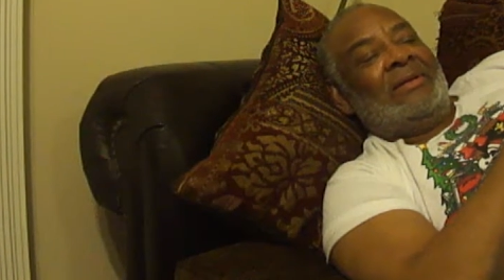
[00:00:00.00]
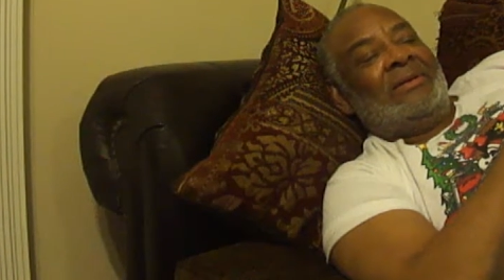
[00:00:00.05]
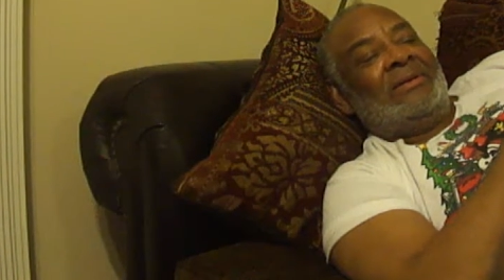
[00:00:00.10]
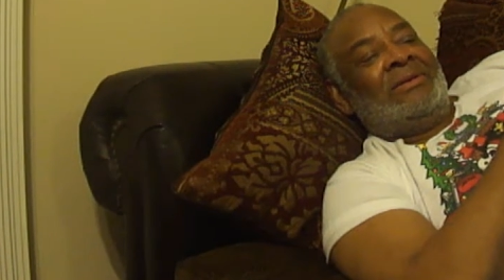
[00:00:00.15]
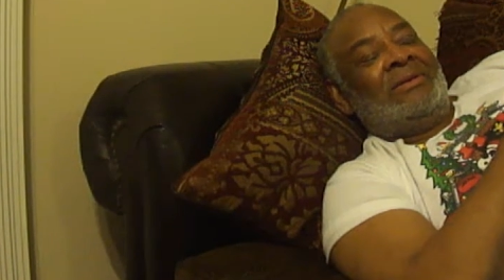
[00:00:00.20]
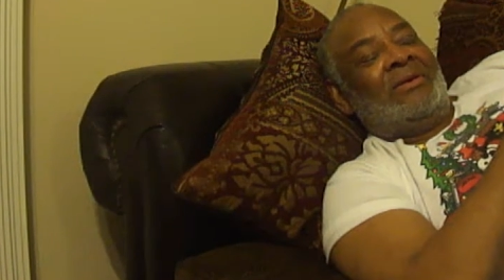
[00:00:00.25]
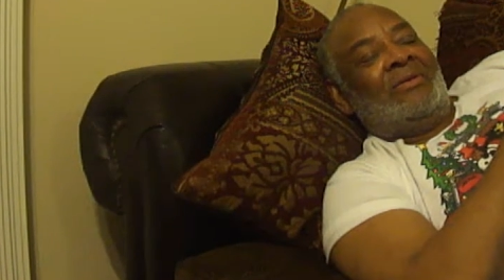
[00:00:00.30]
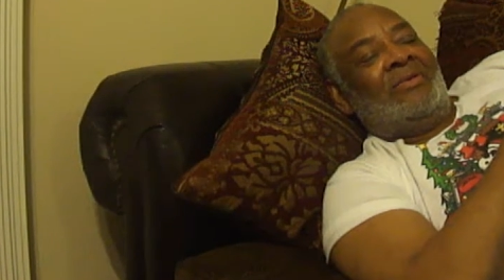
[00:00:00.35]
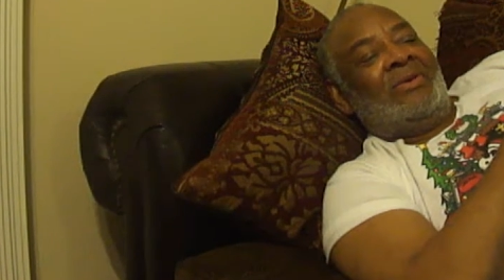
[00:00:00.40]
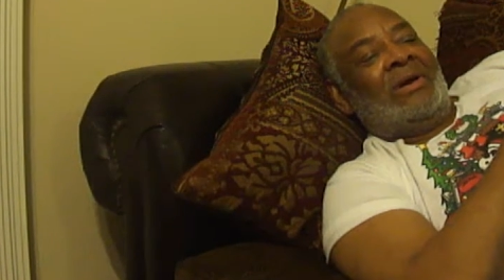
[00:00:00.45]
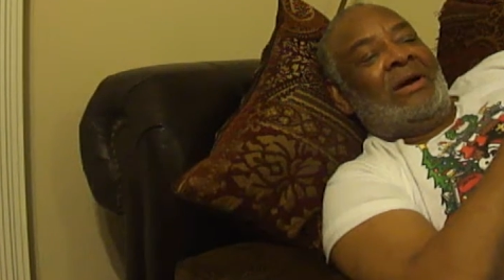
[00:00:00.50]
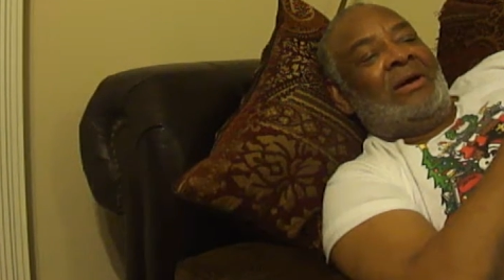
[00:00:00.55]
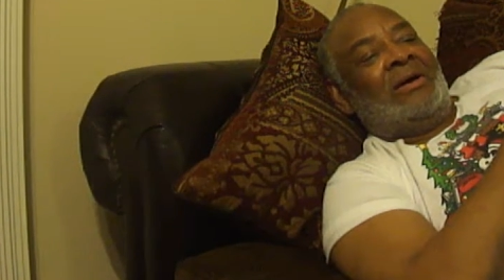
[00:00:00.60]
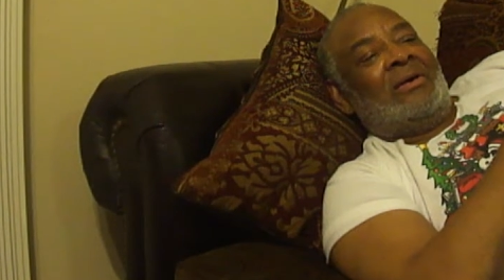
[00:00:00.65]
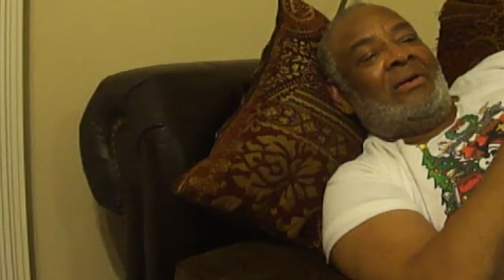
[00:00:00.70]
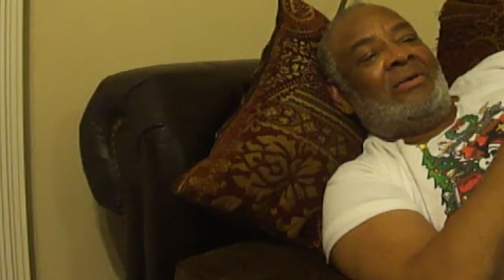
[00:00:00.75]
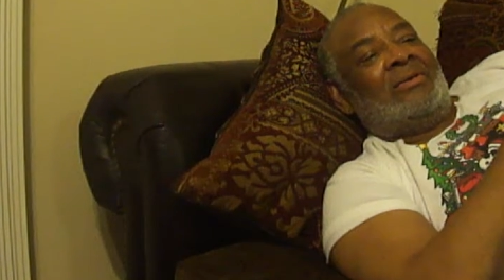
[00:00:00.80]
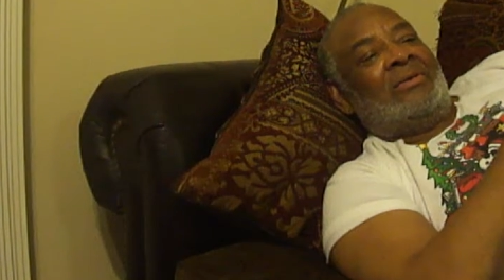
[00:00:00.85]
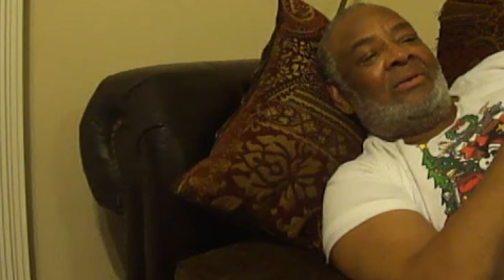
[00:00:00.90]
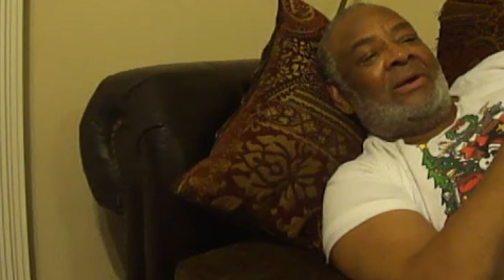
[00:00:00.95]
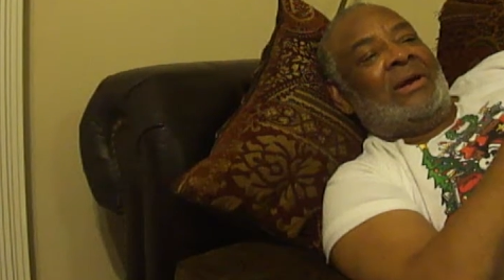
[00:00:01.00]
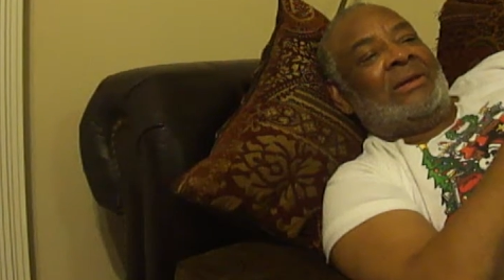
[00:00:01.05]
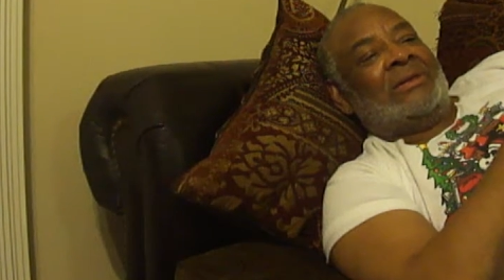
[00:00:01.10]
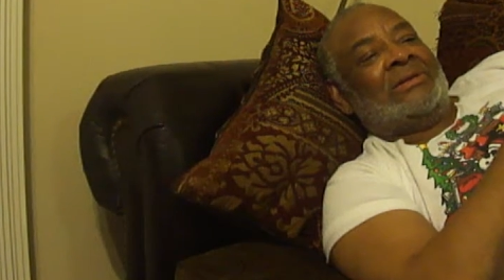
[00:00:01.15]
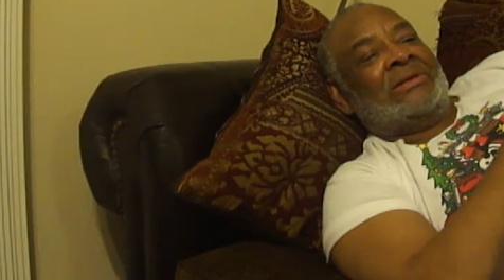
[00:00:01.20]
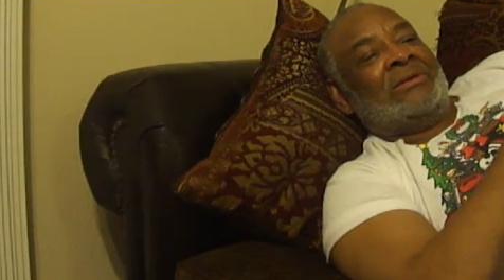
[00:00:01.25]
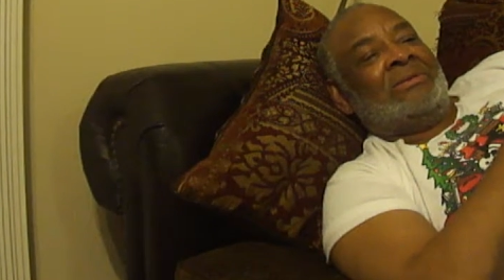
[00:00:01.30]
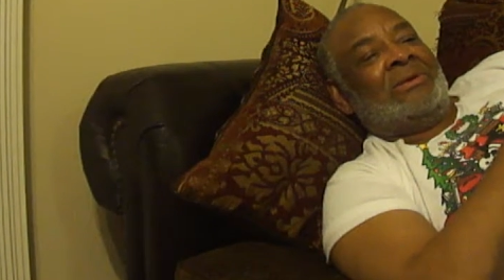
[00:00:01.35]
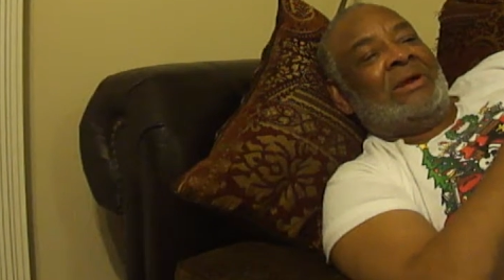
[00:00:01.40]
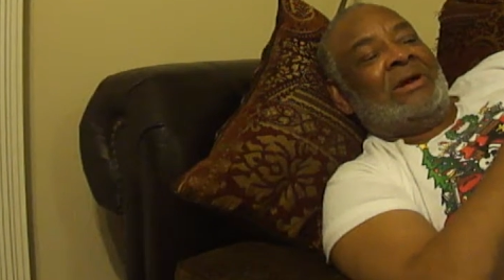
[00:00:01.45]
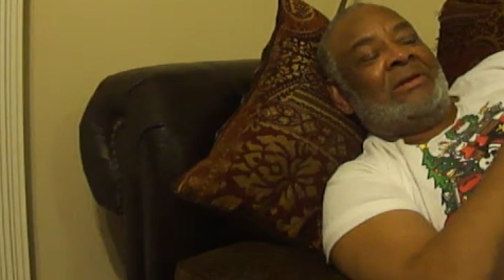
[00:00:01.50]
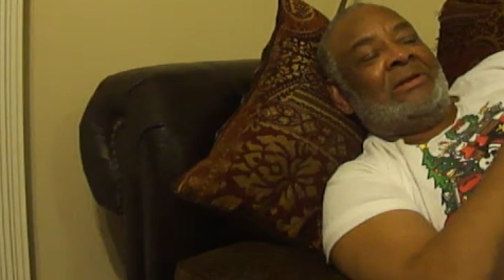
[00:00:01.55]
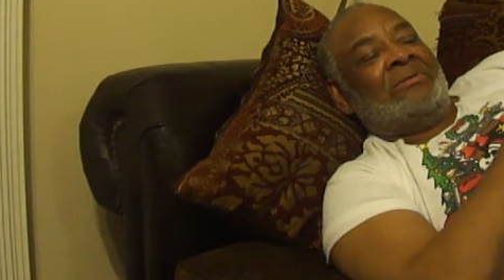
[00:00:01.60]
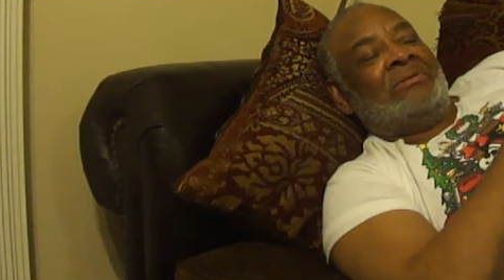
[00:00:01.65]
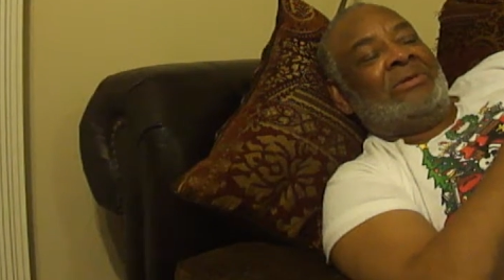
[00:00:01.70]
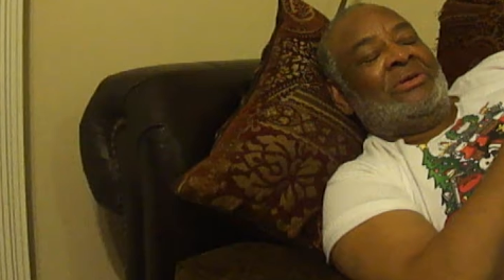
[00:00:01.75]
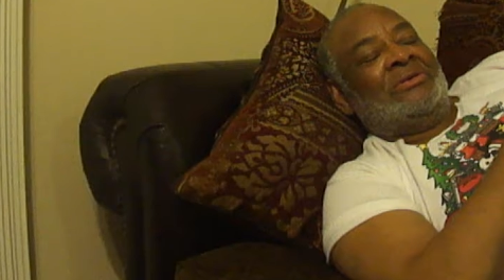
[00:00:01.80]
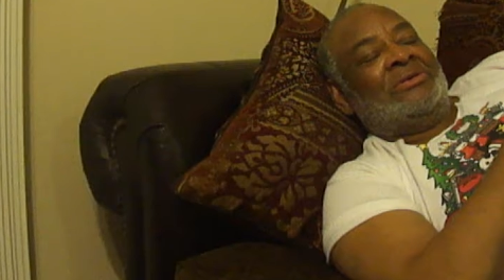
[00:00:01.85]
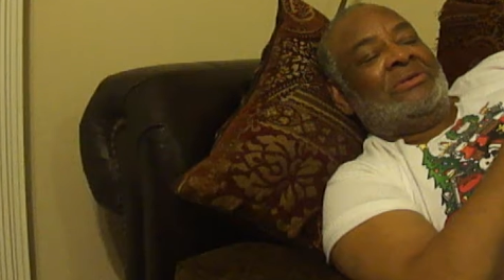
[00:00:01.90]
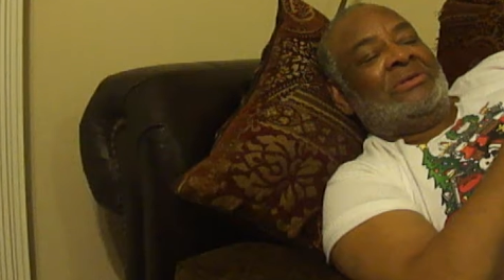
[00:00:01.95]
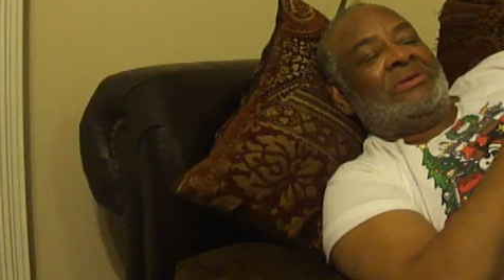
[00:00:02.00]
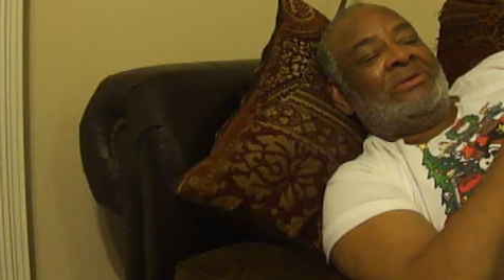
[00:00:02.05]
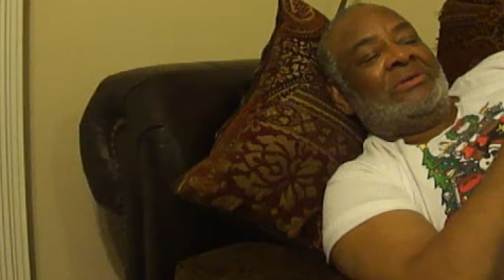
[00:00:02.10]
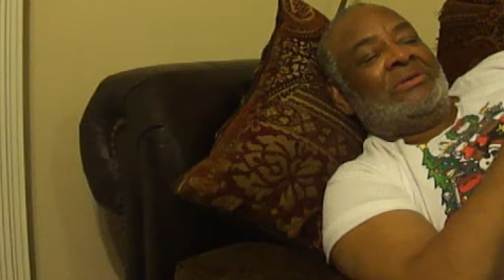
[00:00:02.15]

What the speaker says: You know, we all got some kind of music,